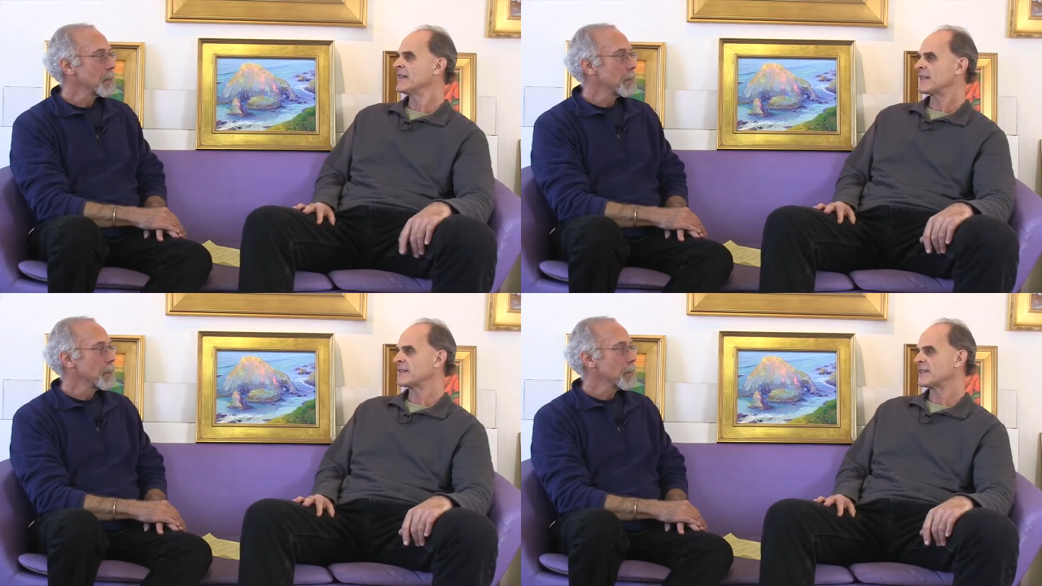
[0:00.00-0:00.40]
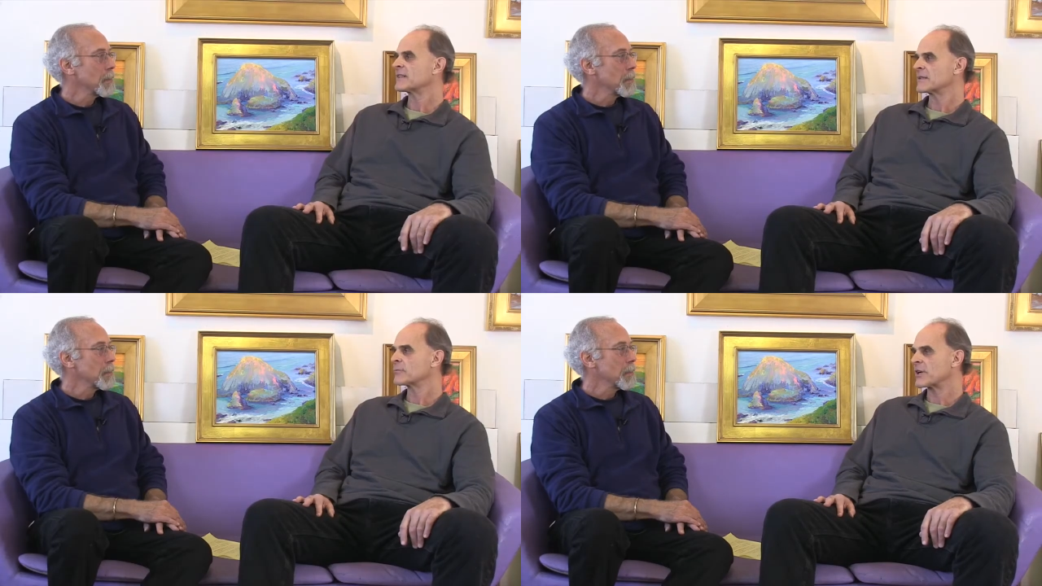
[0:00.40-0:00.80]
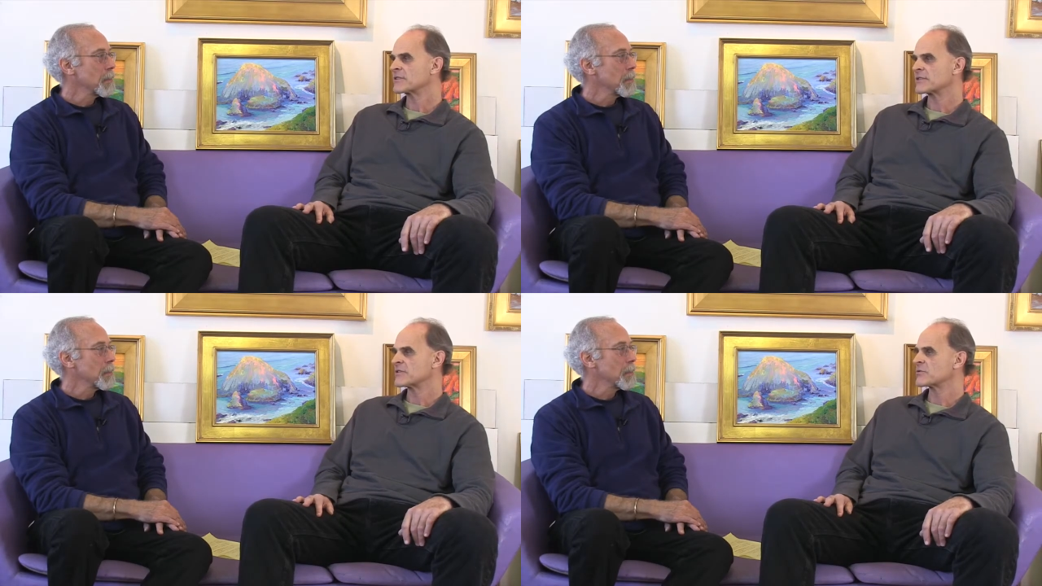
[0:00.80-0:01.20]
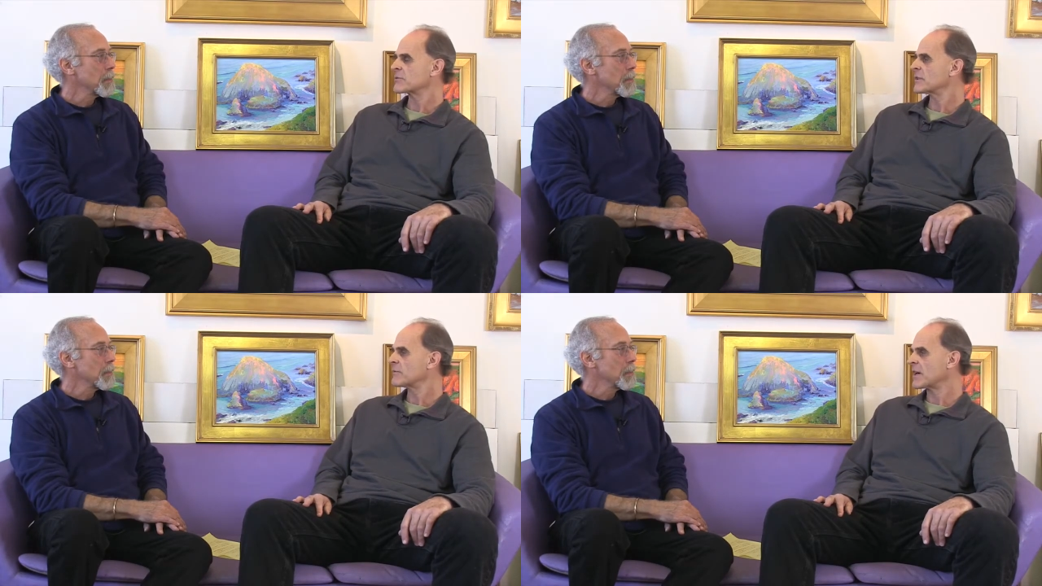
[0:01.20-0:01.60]
Speaker 1: And I think the
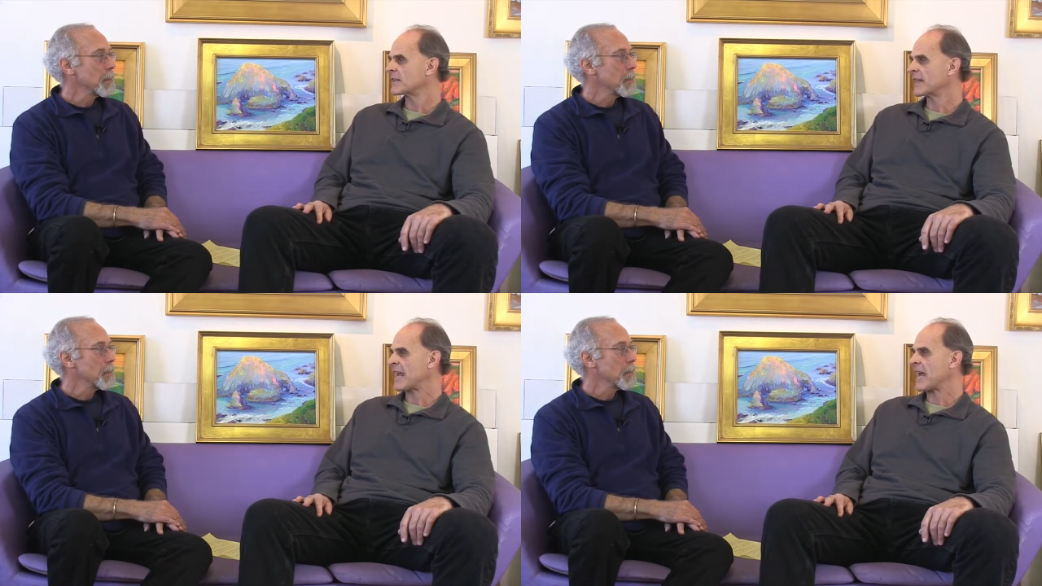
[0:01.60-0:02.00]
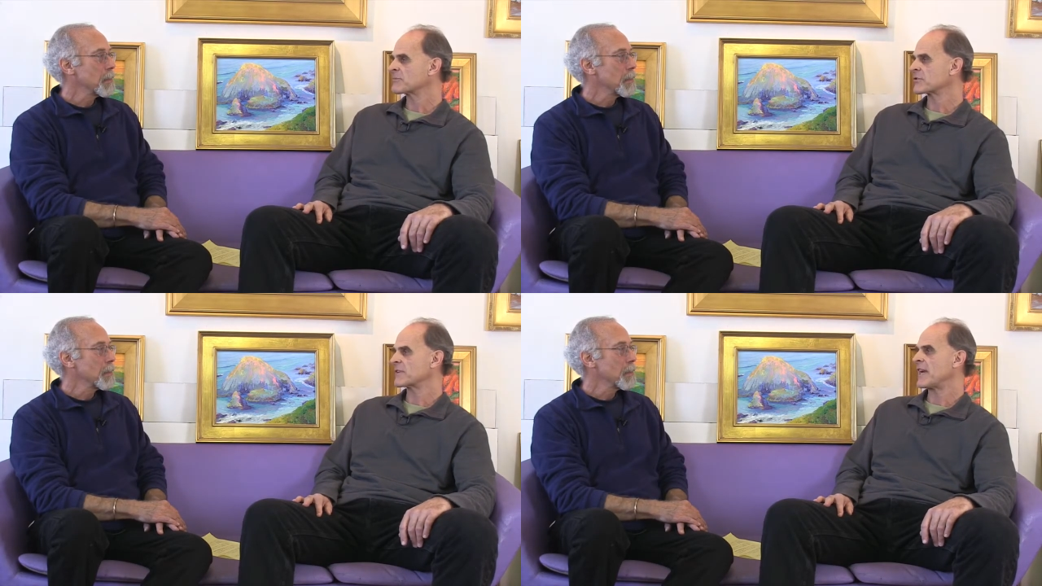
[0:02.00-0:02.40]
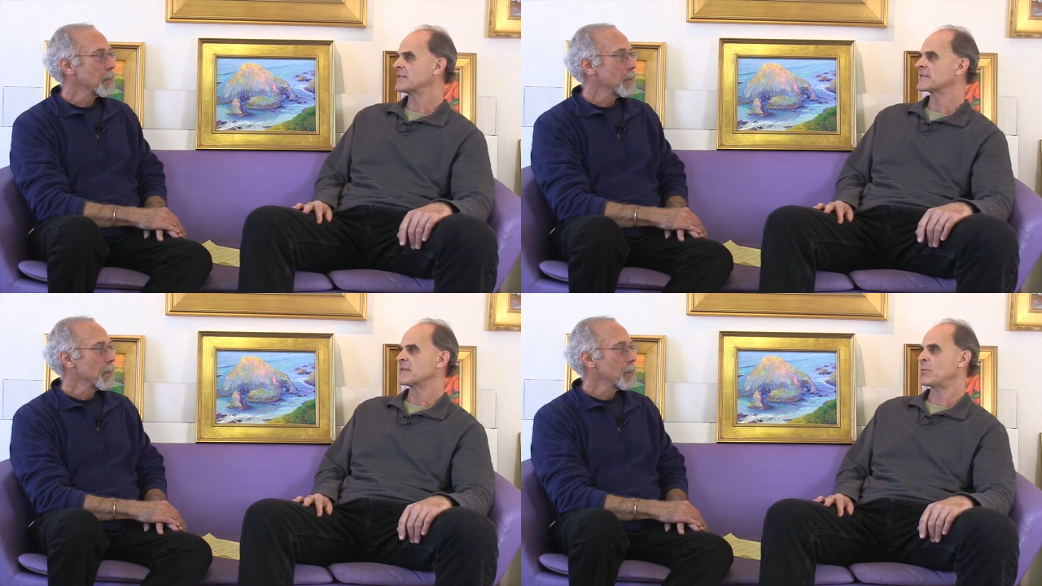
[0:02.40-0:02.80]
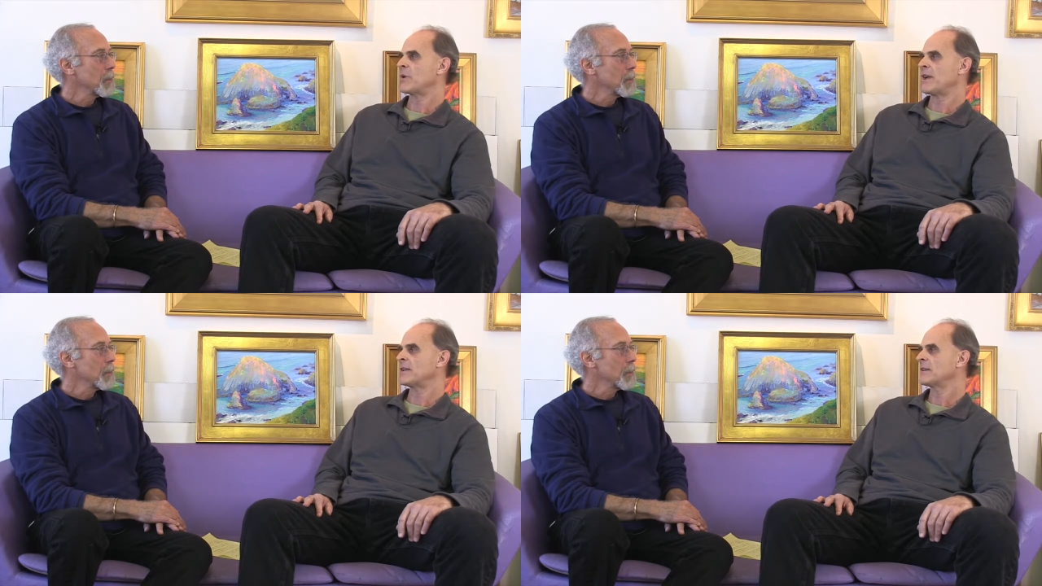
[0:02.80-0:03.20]
Impressionists really wanted to capture that in
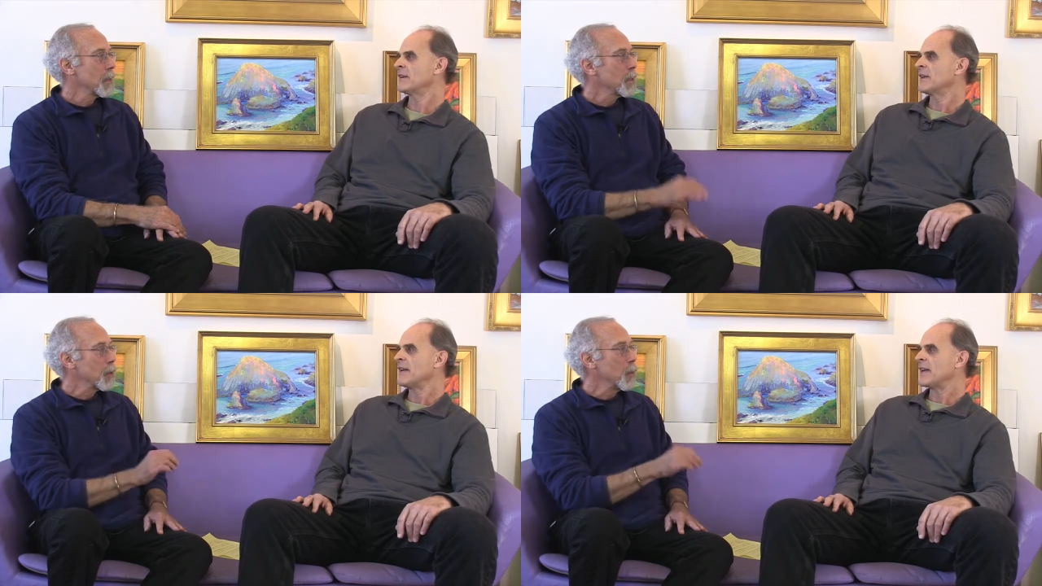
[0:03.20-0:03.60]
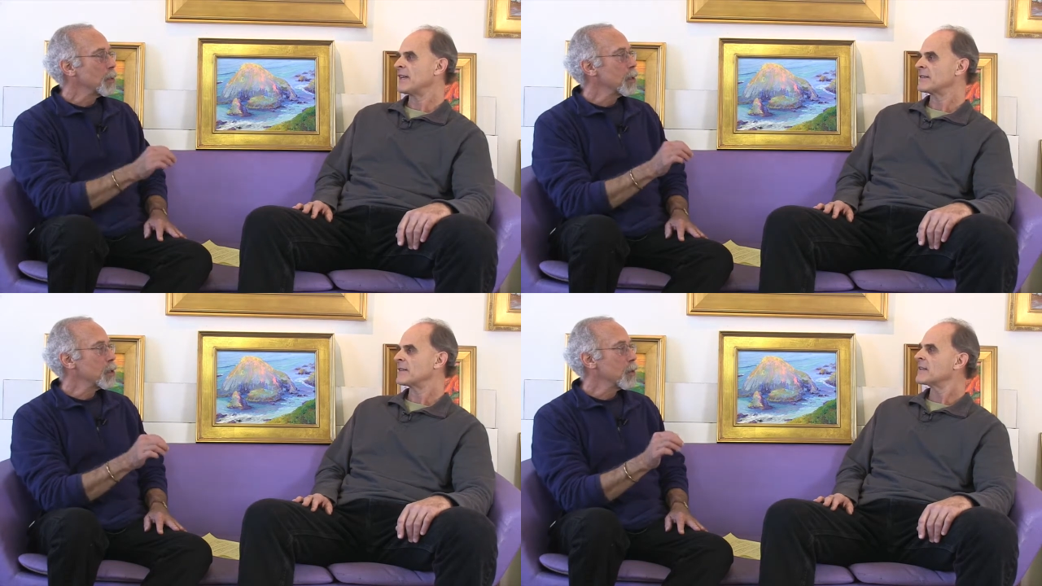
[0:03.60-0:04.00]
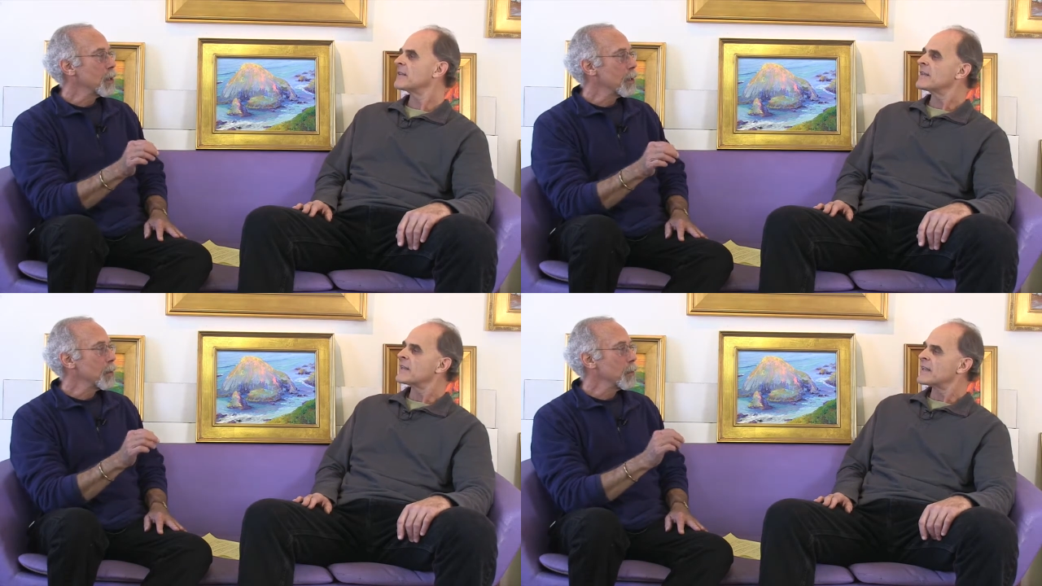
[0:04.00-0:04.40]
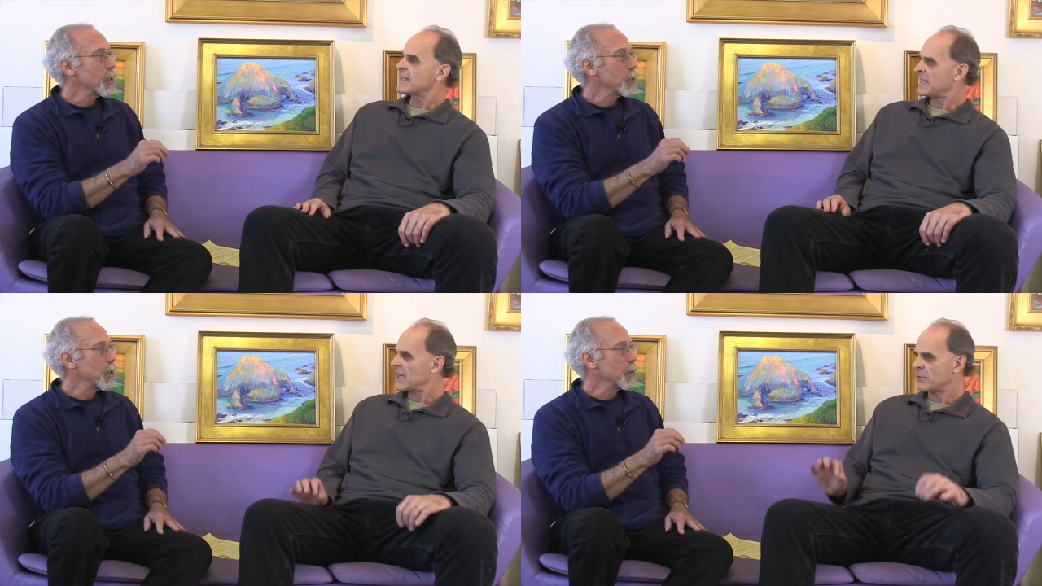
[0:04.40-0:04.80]
some way. So with and the short,
Speaker 2: with
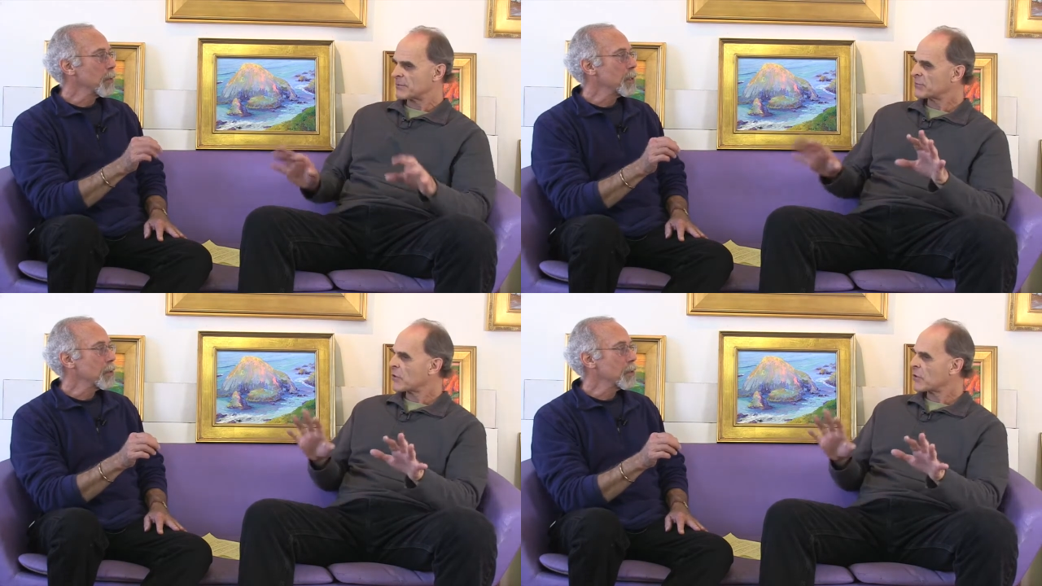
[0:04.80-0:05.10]
the short yeah, with